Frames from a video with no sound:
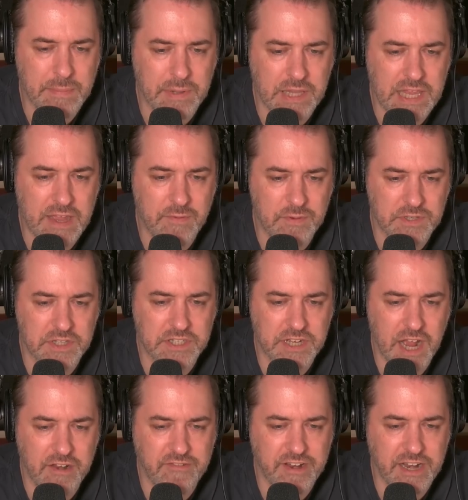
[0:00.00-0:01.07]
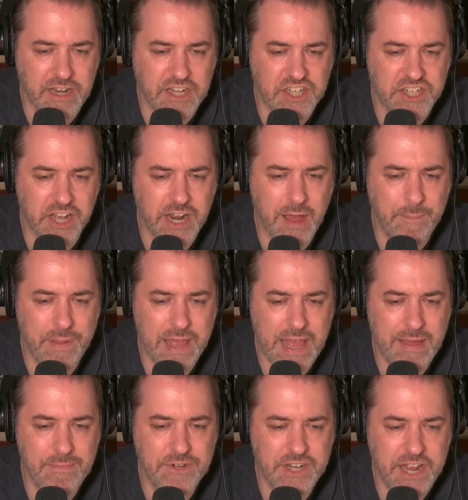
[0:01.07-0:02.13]
I believe, was the sign reading, "Shut up,
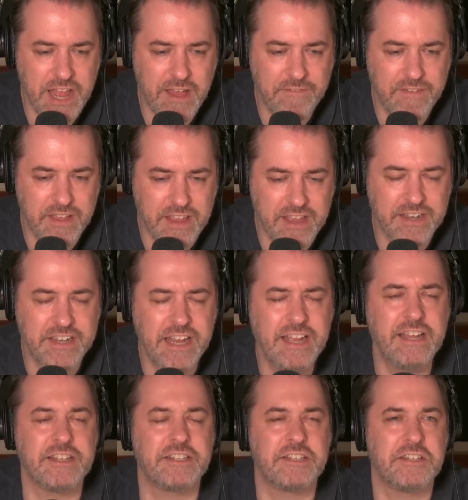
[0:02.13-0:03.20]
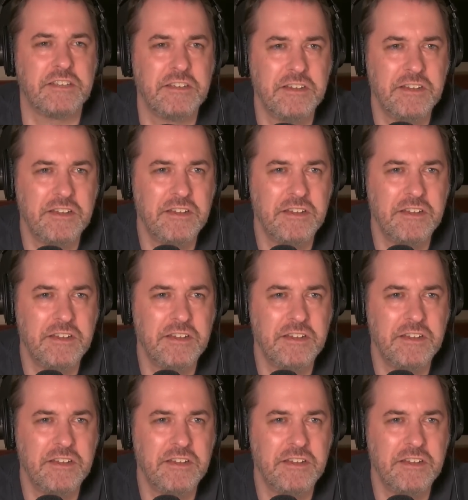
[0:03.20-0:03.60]
MJF, ya dingus."